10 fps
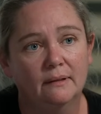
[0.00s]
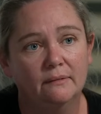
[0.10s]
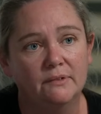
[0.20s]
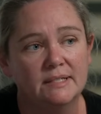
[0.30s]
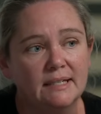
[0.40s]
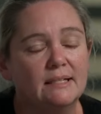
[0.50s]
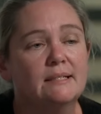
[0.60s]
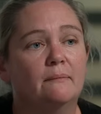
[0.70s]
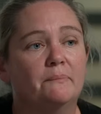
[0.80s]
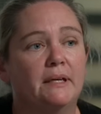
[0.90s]
If you see
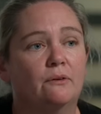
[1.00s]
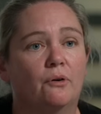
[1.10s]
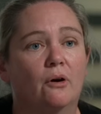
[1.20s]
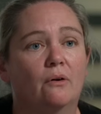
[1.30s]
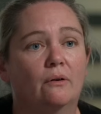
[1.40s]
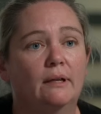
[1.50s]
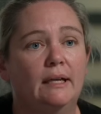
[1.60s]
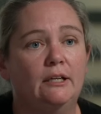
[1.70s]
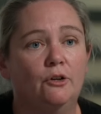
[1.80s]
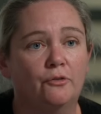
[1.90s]
something wrong
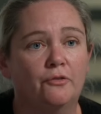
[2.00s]
in your